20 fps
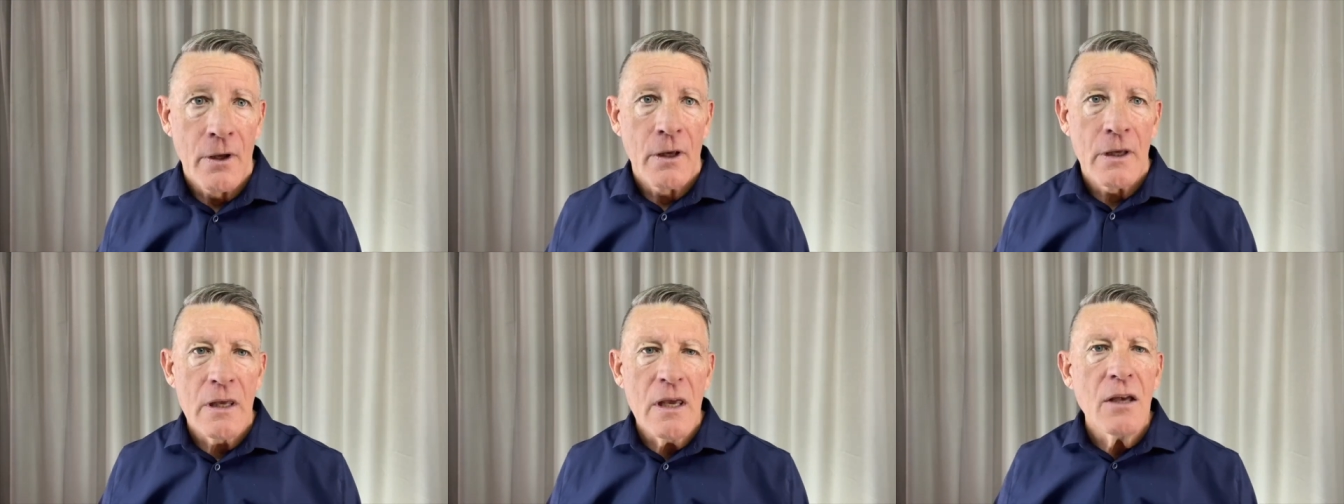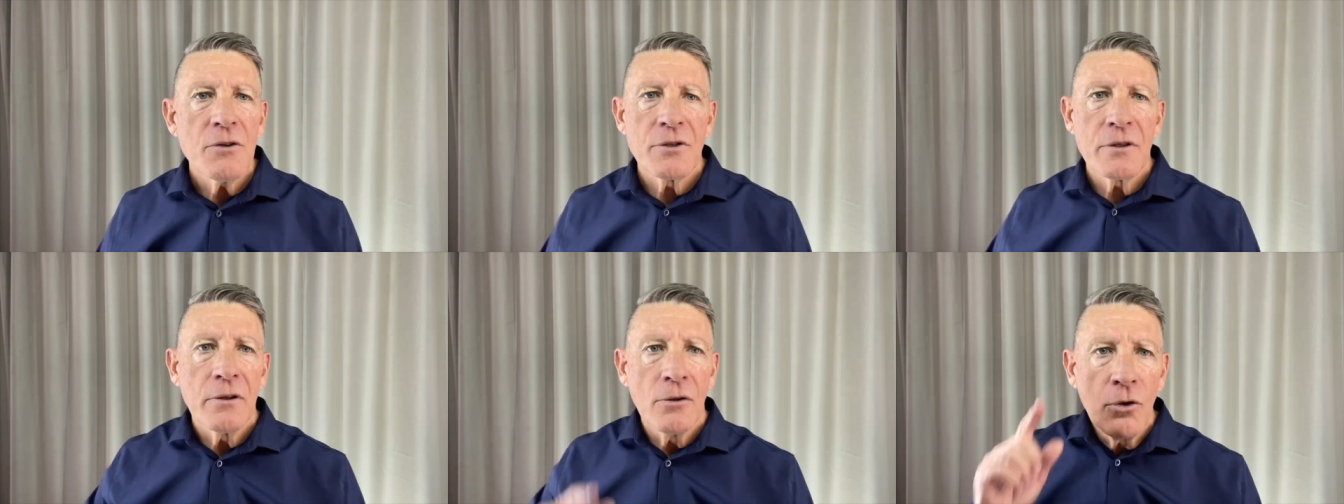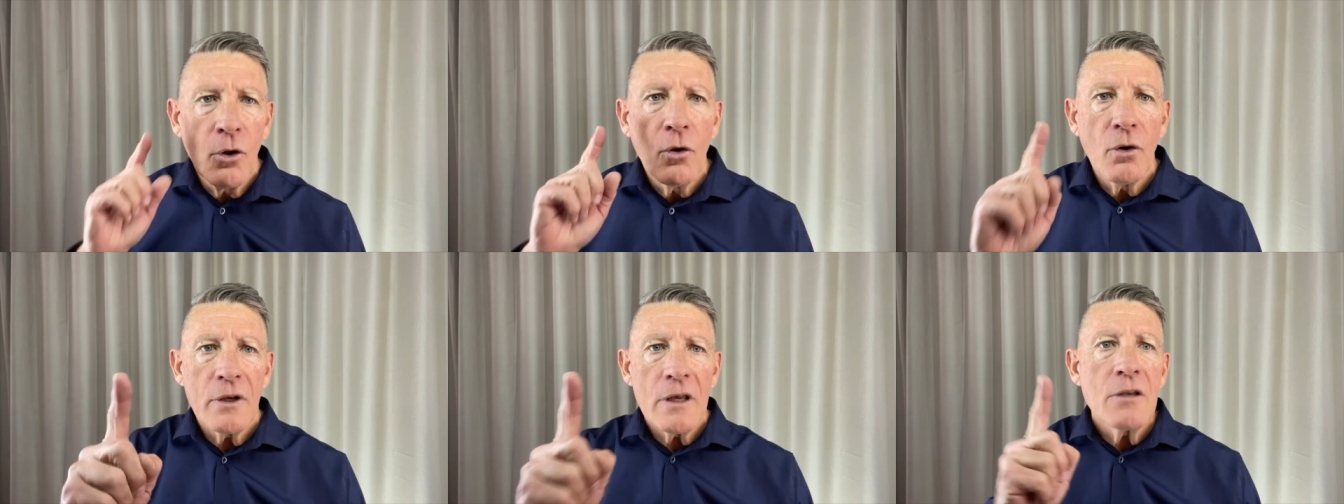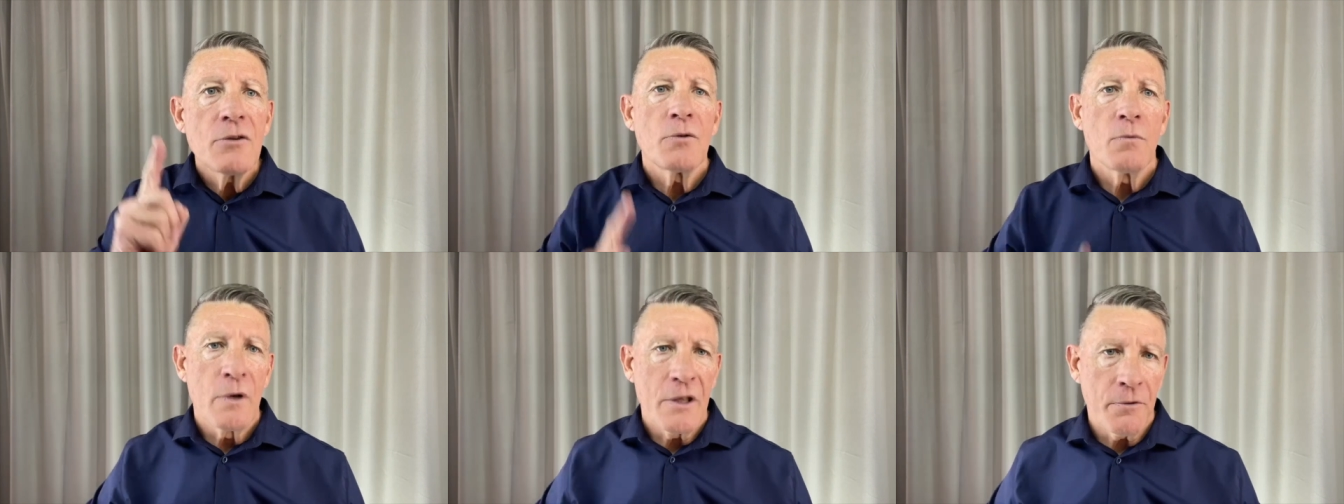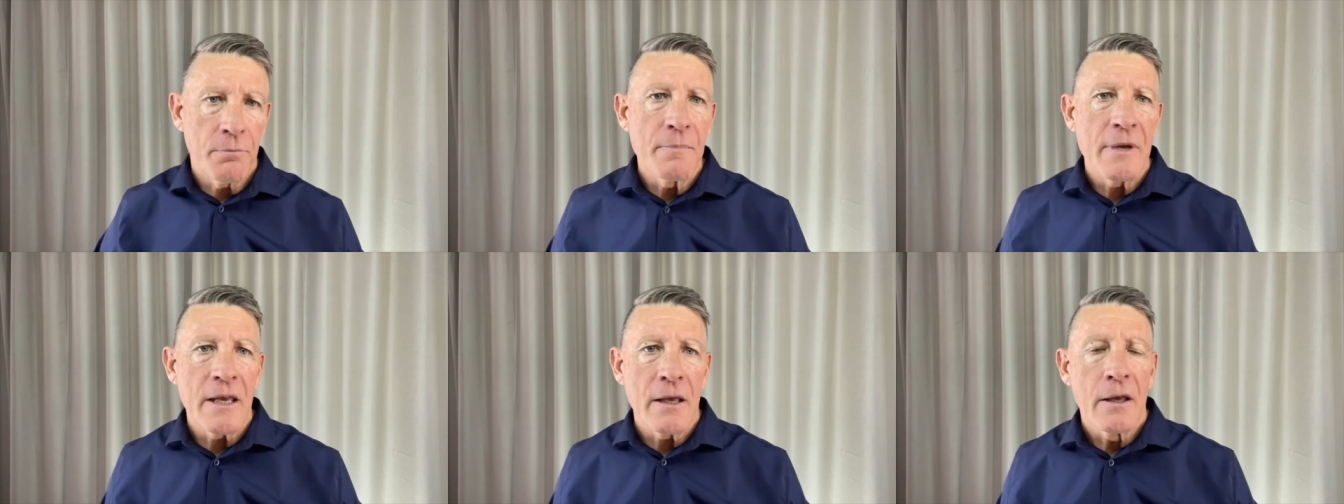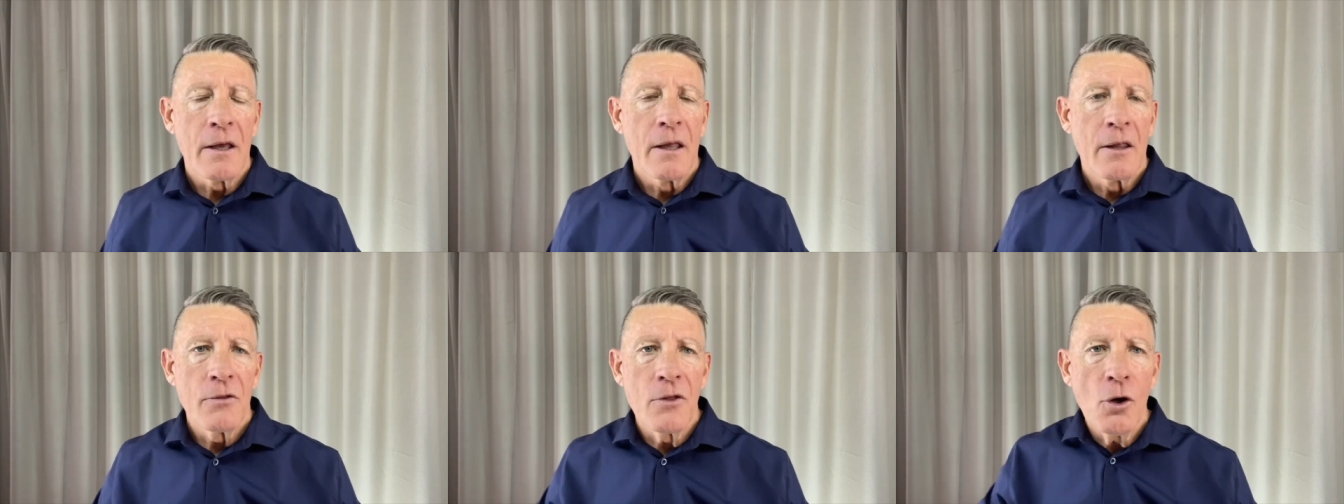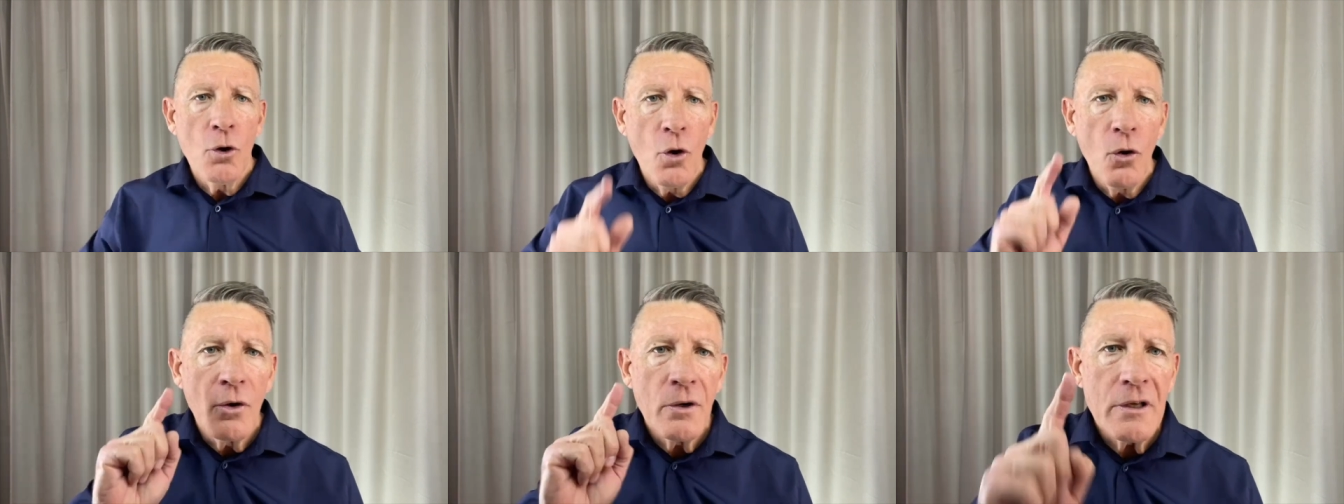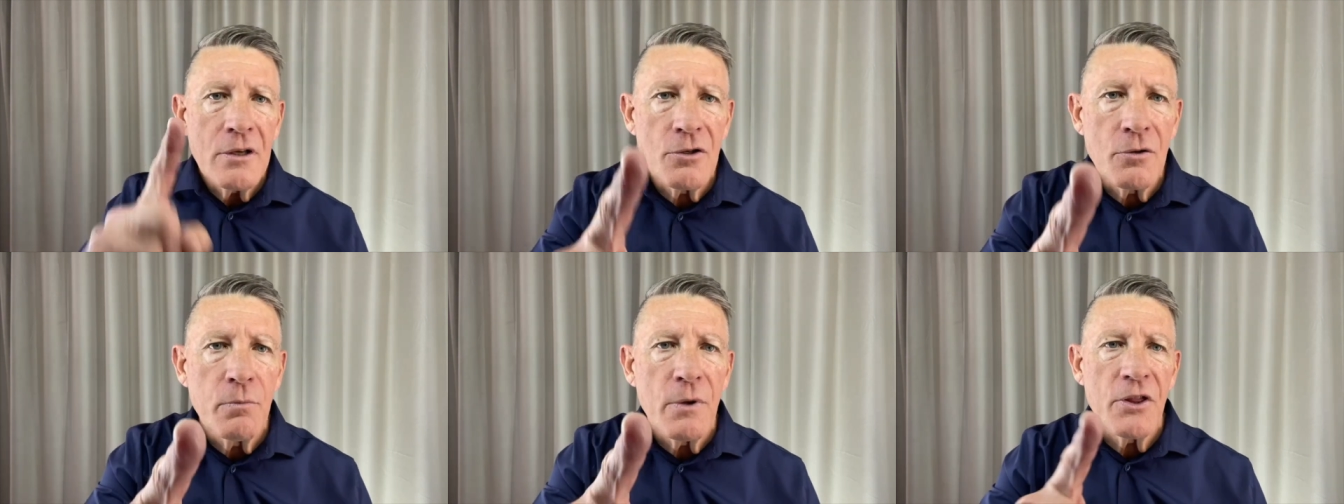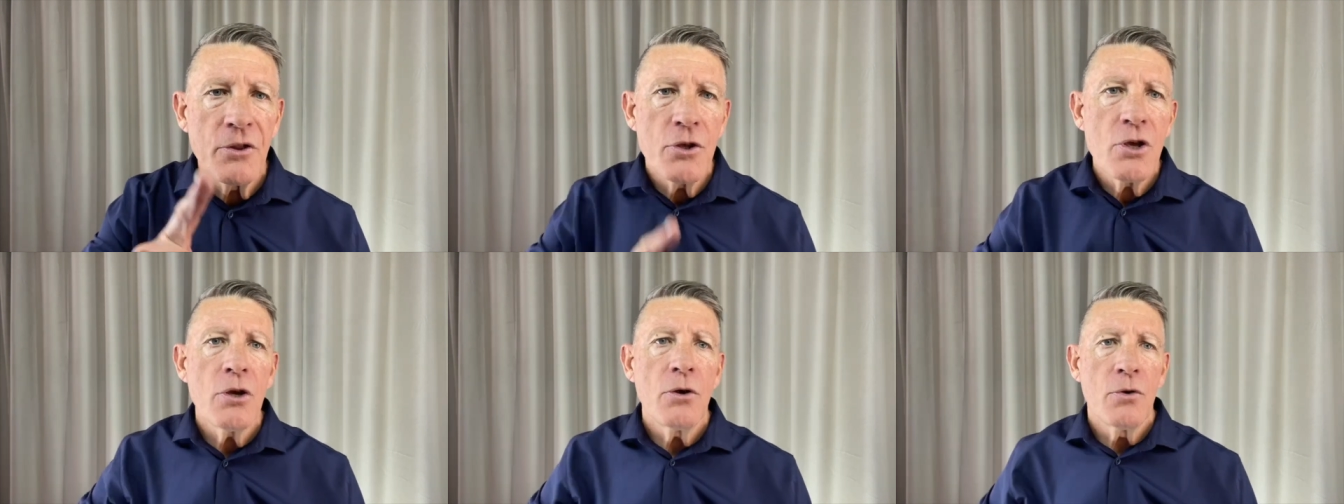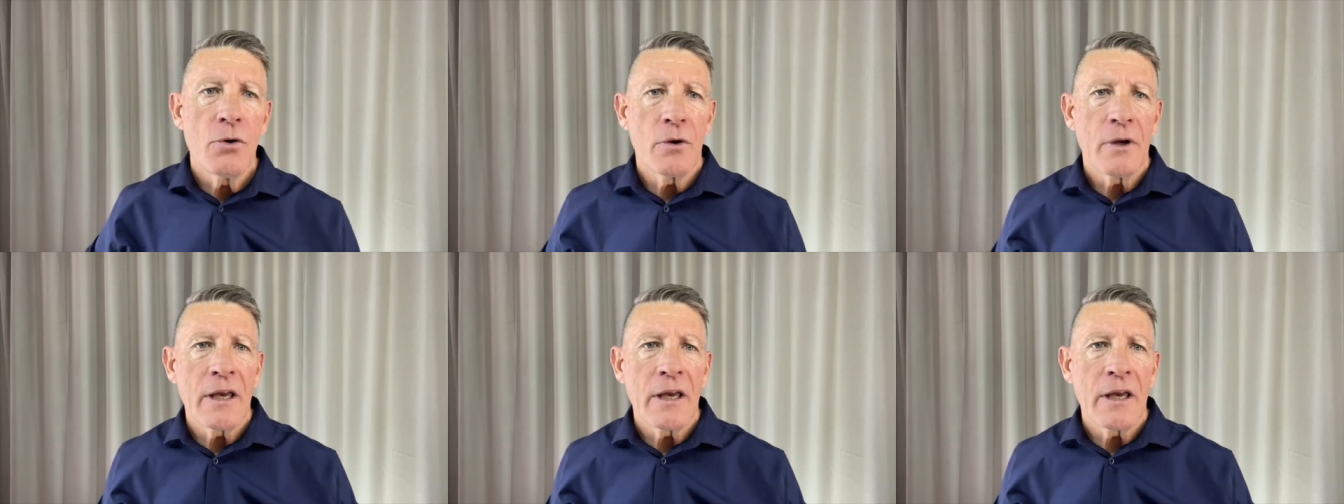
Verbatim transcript: Yes, the Lord is with me. The Lord is with you